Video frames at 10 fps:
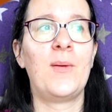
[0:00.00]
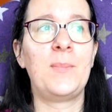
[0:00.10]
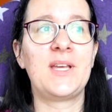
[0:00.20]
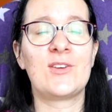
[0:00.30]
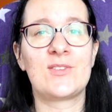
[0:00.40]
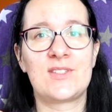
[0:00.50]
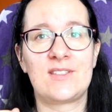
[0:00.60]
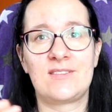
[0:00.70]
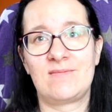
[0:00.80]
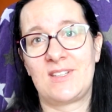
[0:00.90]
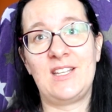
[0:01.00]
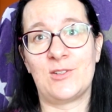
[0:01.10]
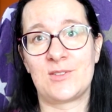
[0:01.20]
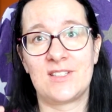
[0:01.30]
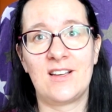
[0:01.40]
because
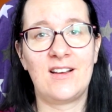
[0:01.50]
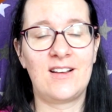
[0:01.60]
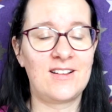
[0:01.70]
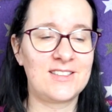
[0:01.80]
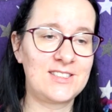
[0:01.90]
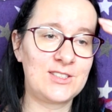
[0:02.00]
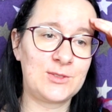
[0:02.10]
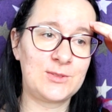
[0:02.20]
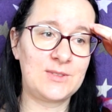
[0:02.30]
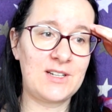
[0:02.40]
kiddos. So